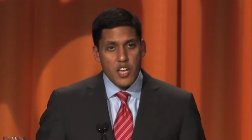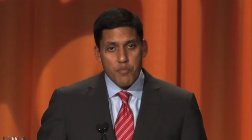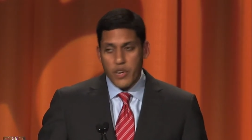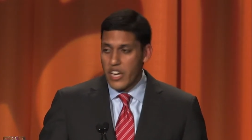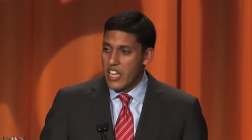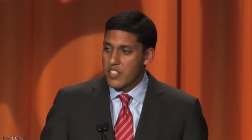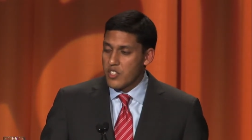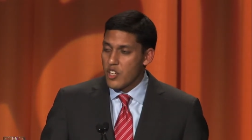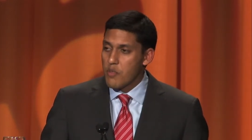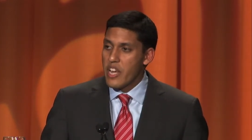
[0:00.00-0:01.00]
But as
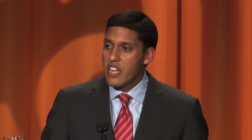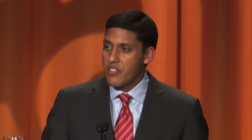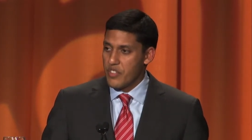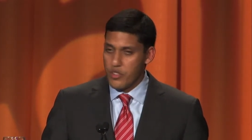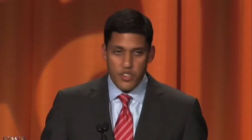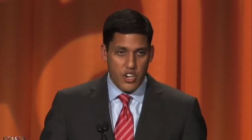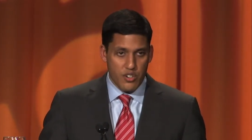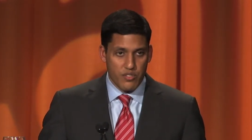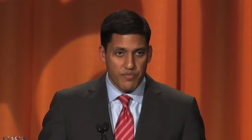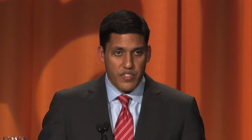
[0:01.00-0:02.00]
so many of you
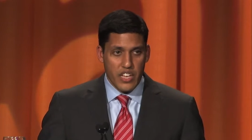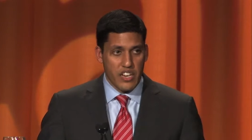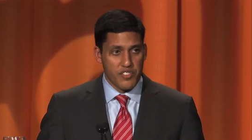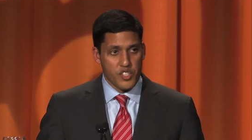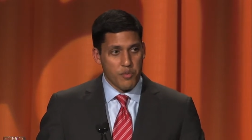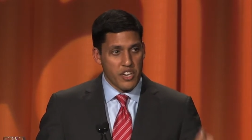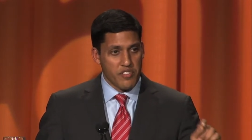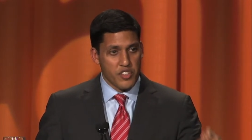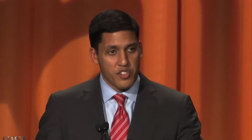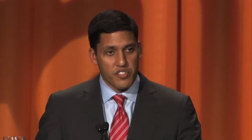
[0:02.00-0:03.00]
know, and if so many
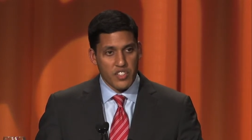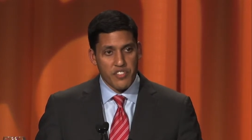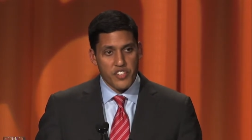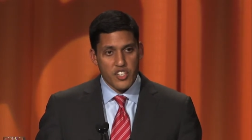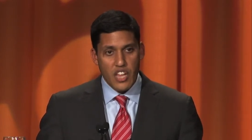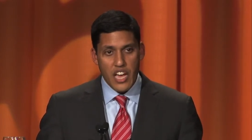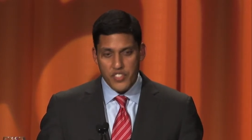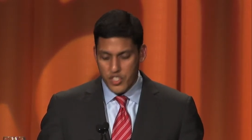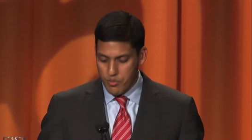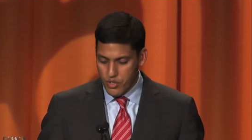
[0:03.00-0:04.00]
of you have lived your
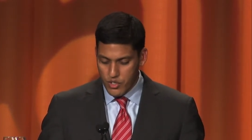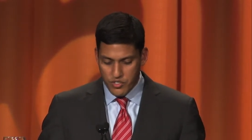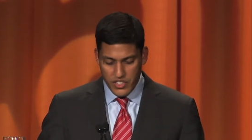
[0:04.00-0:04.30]
lives to prove,